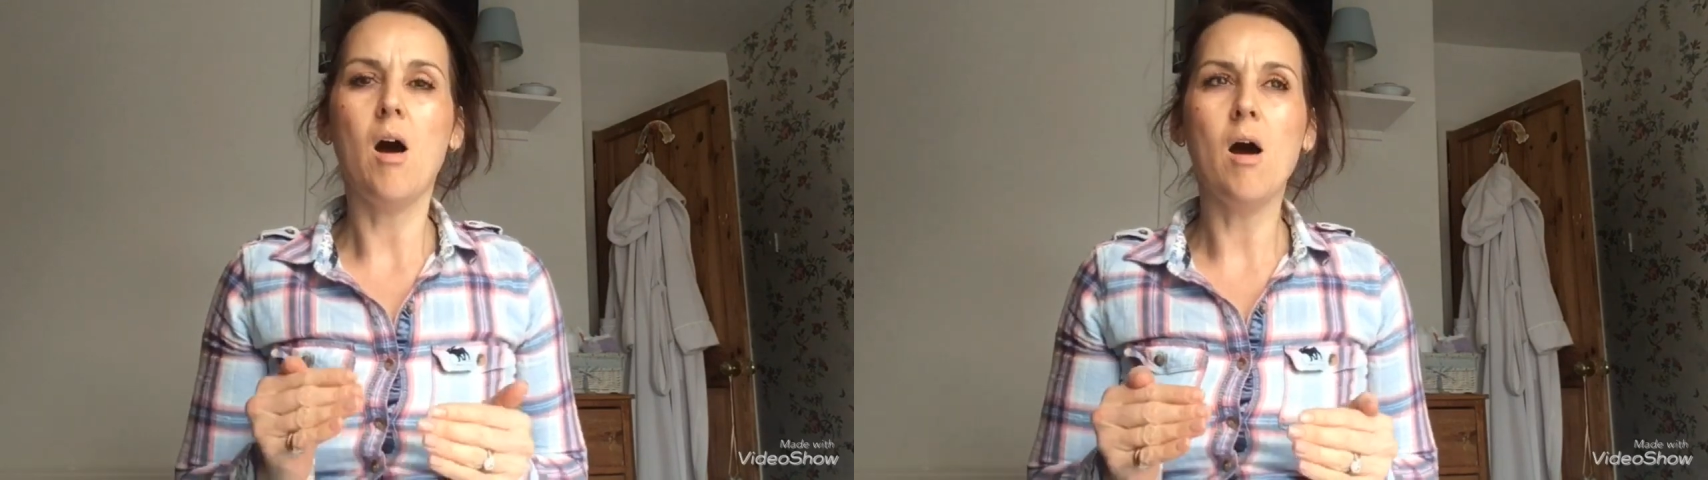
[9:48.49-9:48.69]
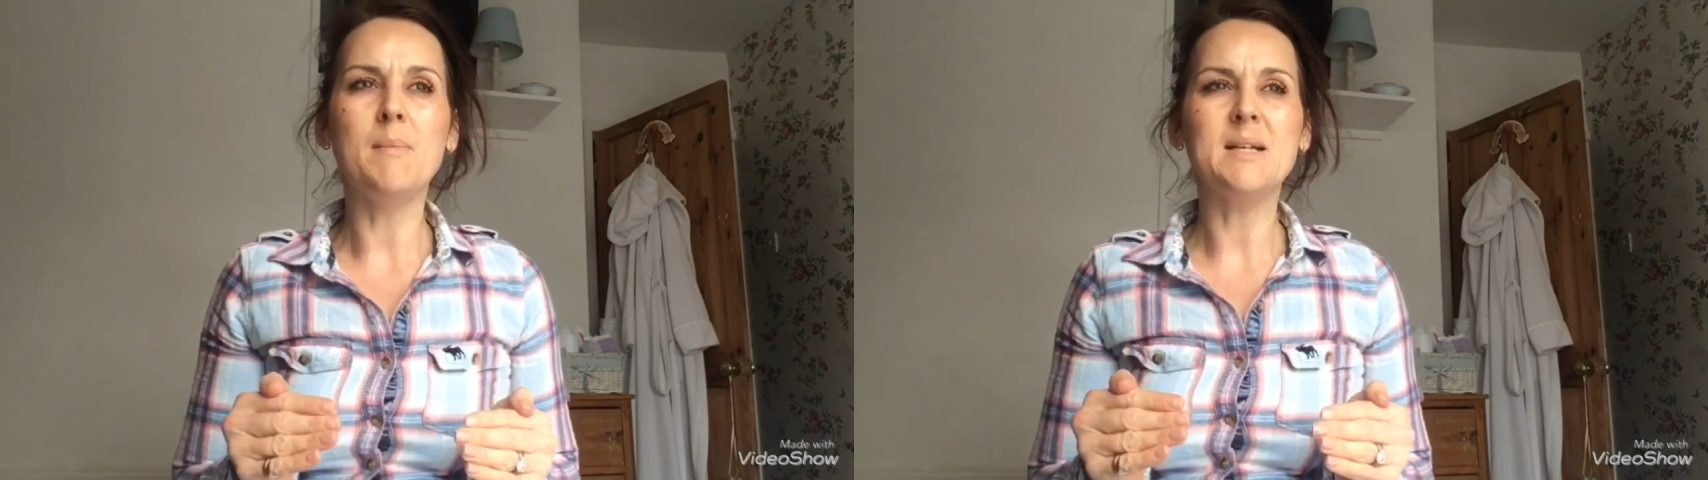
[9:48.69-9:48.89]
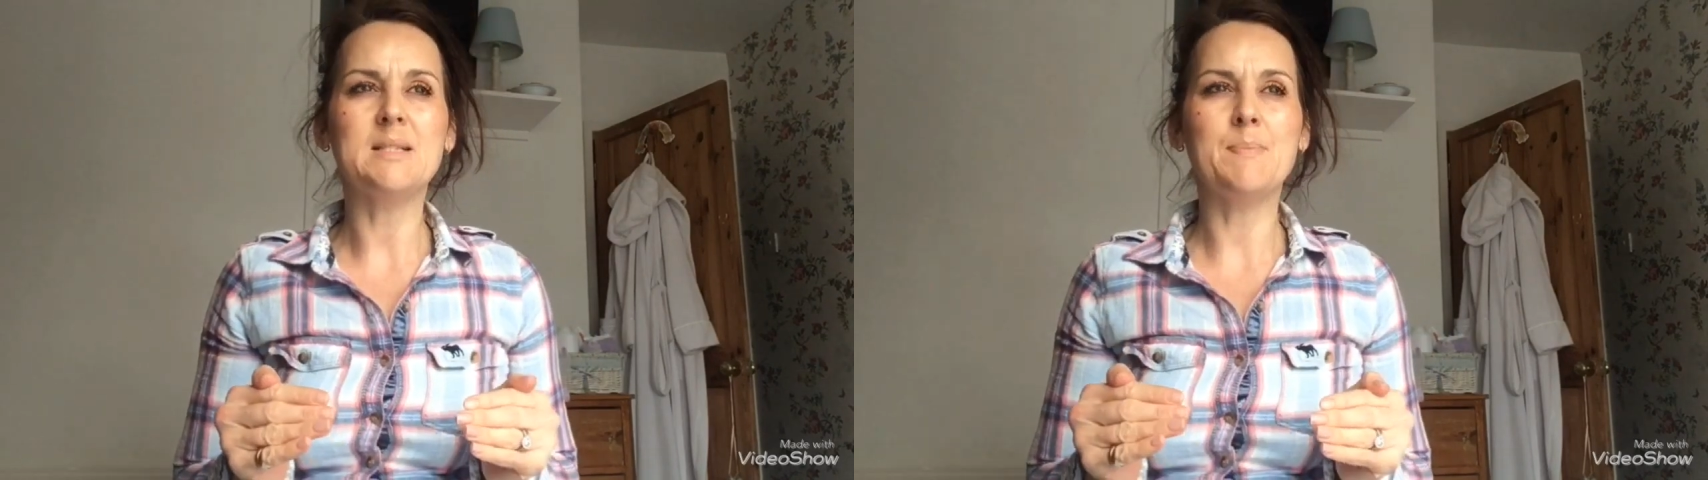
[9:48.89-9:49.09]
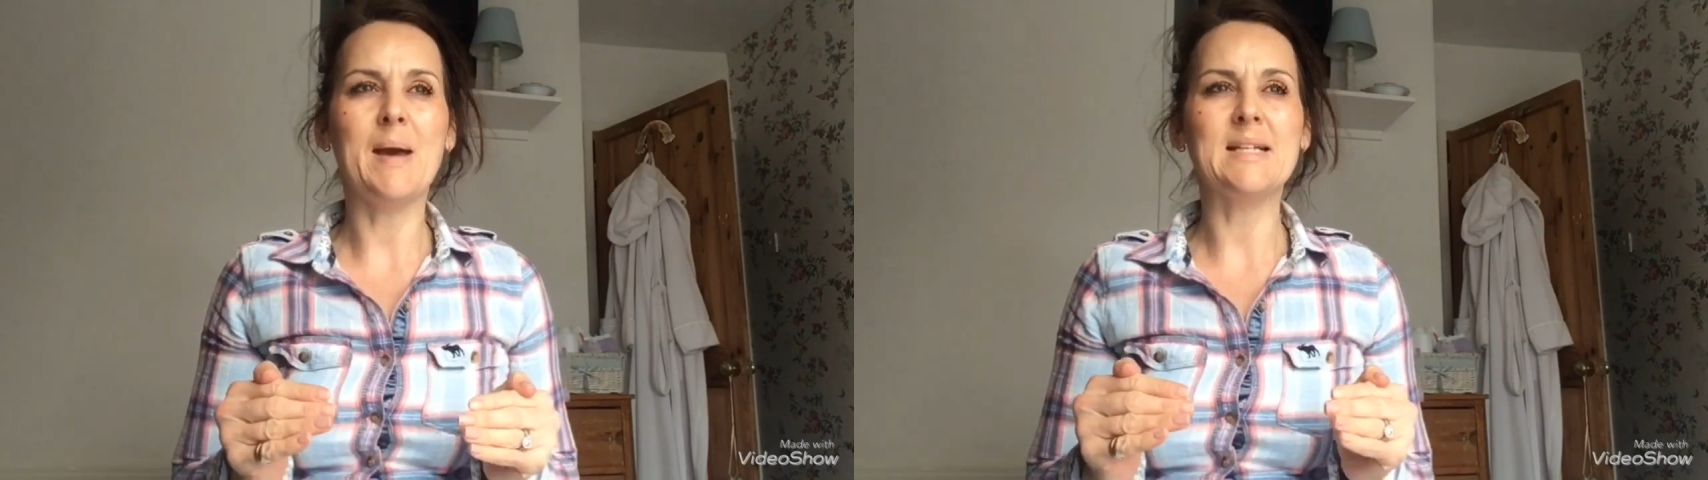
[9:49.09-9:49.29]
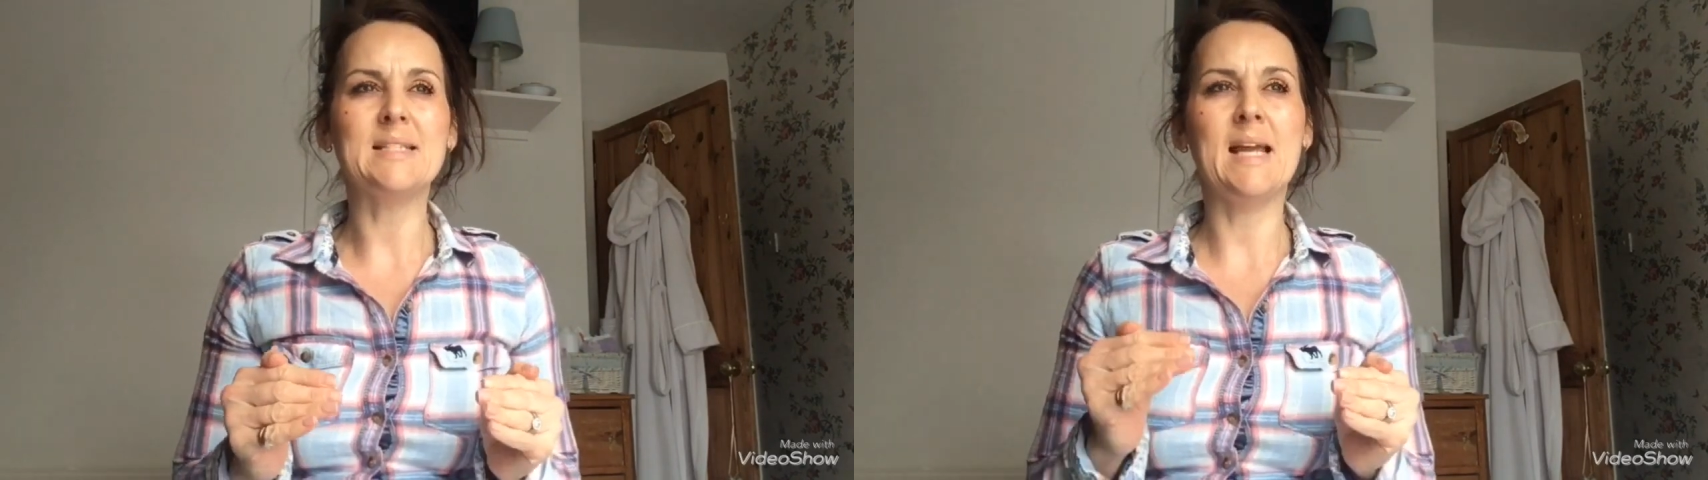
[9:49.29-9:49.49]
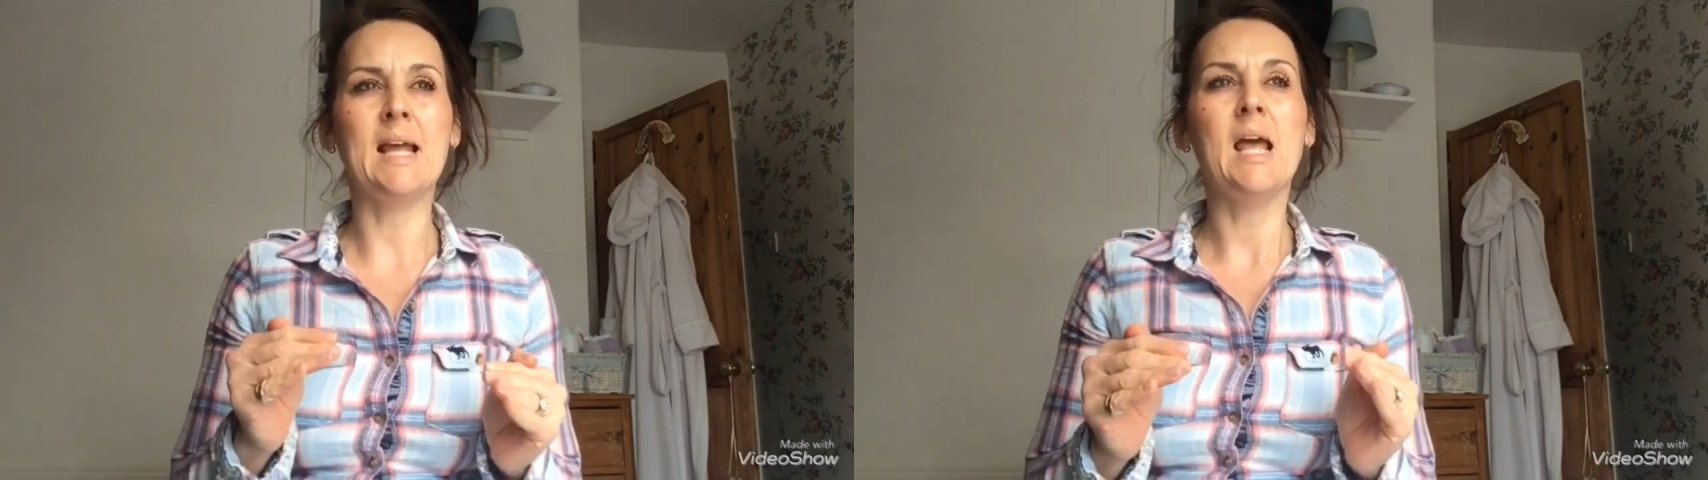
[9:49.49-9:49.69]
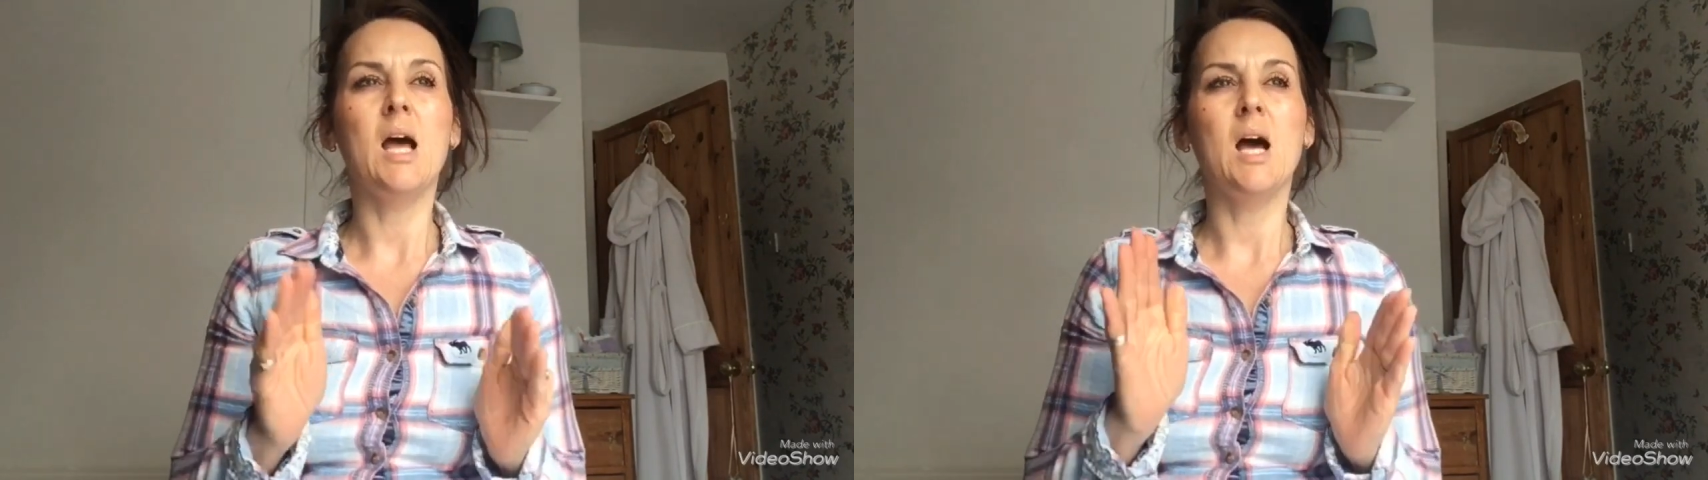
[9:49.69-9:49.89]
I'm expecting